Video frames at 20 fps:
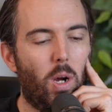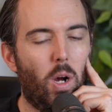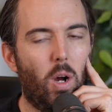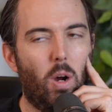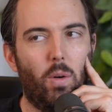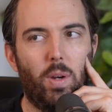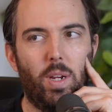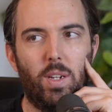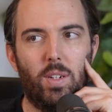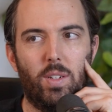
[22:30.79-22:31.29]

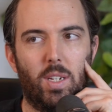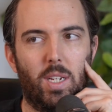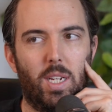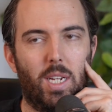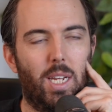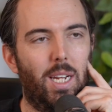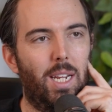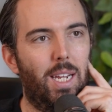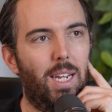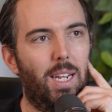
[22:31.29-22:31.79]
always
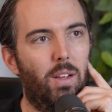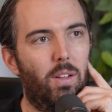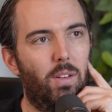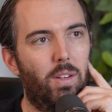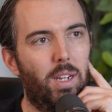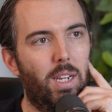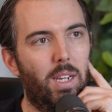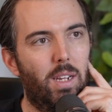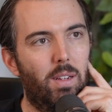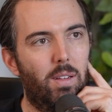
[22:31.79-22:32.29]
like getting
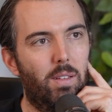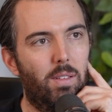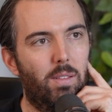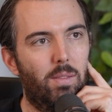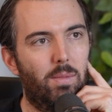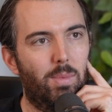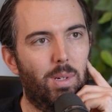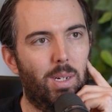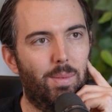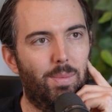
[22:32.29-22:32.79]
yelled at
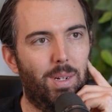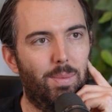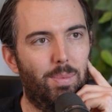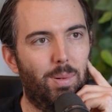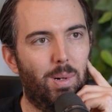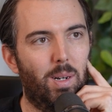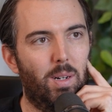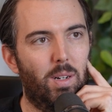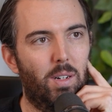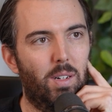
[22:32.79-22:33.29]
by my
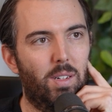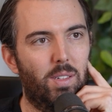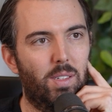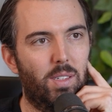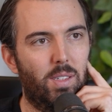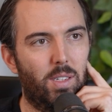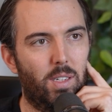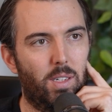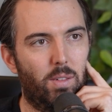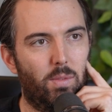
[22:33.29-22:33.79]
partner because
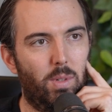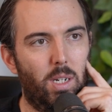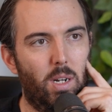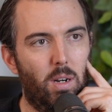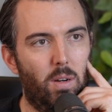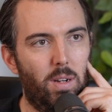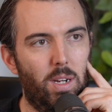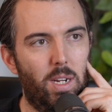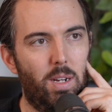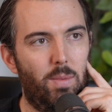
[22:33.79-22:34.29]
he's like, we
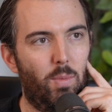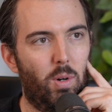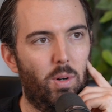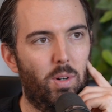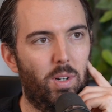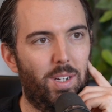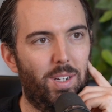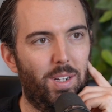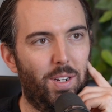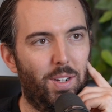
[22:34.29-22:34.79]
don't need
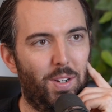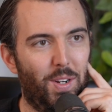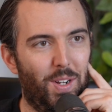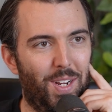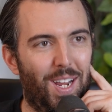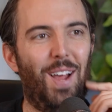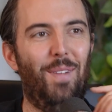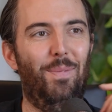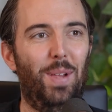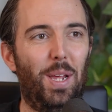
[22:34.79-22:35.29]
more.
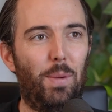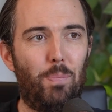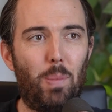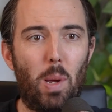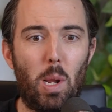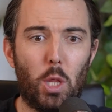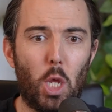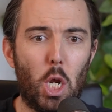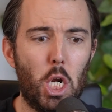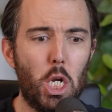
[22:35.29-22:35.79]
I'm like,
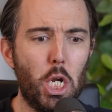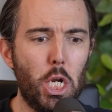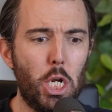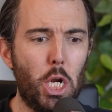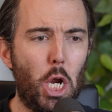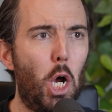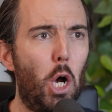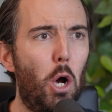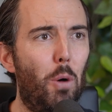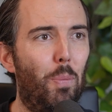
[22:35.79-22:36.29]
but they need
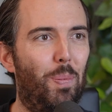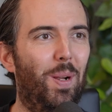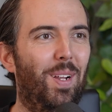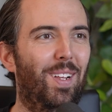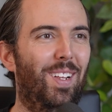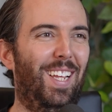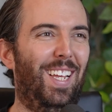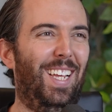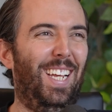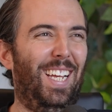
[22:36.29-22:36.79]
help.
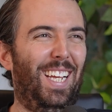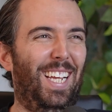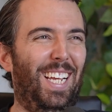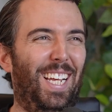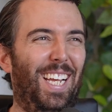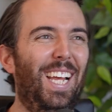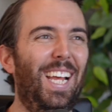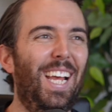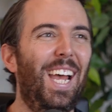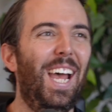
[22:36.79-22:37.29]

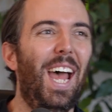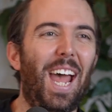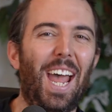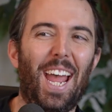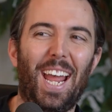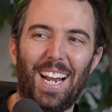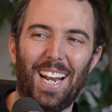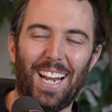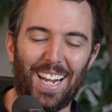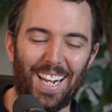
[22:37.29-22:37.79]

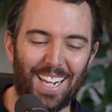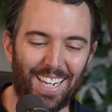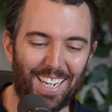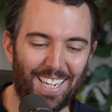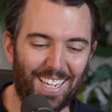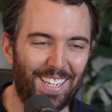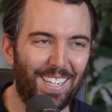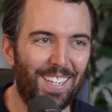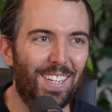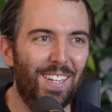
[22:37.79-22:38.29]

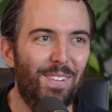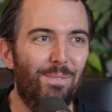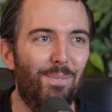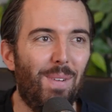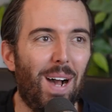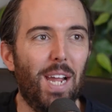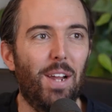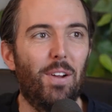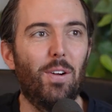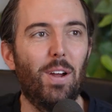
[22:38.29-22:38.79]
And
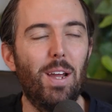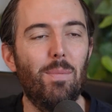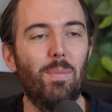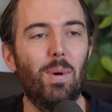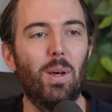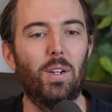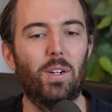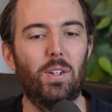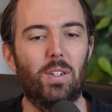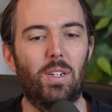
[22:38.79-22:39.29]
my
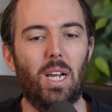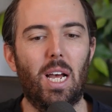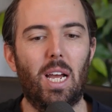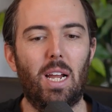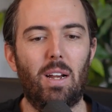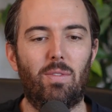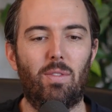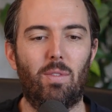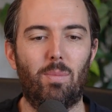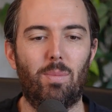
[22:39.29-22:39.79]
grandmother
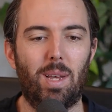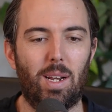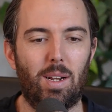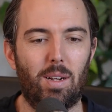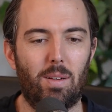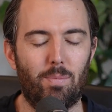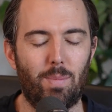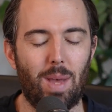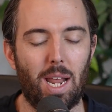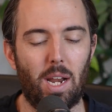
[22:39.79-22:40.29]
died from
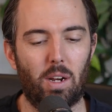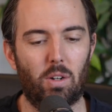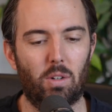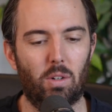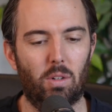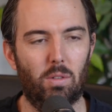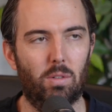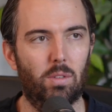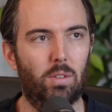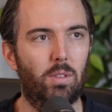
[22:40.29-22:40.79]

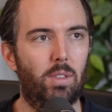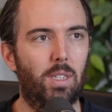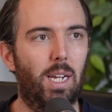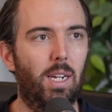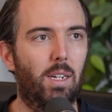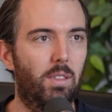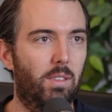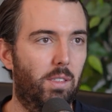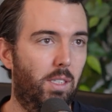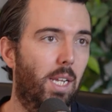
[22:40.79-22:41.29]
medical
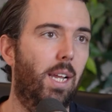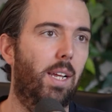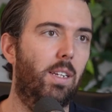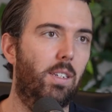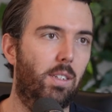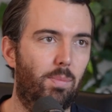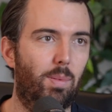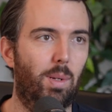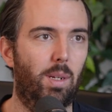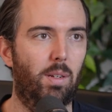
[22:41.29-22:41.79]
negligence.
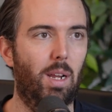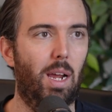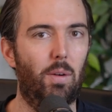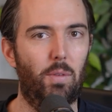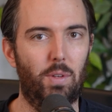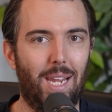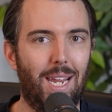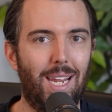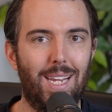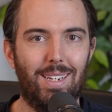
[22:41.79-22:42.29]
Thanks, but I
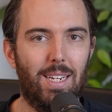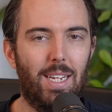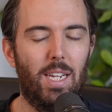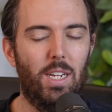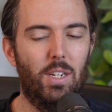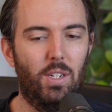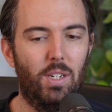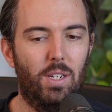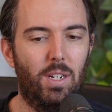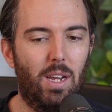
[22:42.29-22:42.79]
was
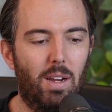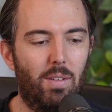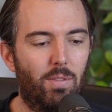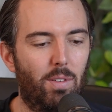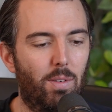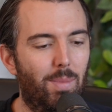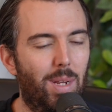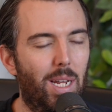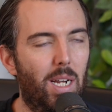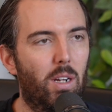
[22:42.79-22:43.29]
18. She died
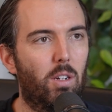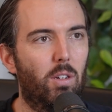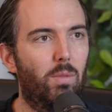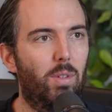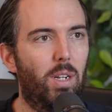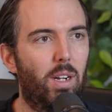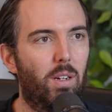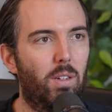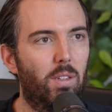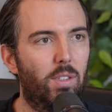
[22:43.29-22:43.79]
from medical
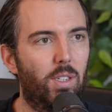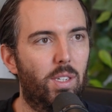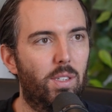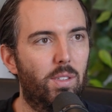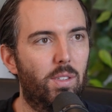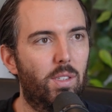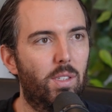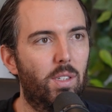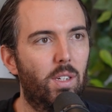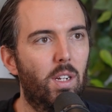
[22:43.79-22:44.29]

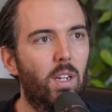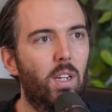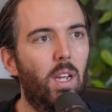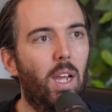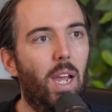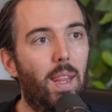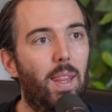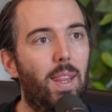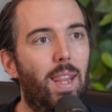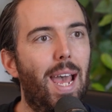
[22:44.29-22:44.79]
negligence.
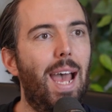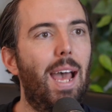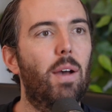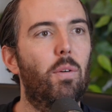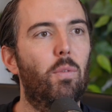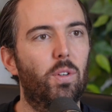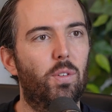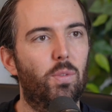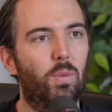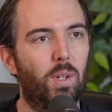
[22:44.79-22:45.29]
And
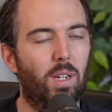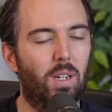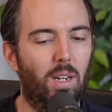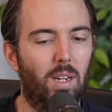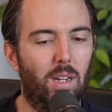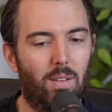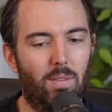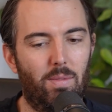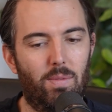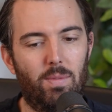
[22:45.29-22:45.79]
that was what that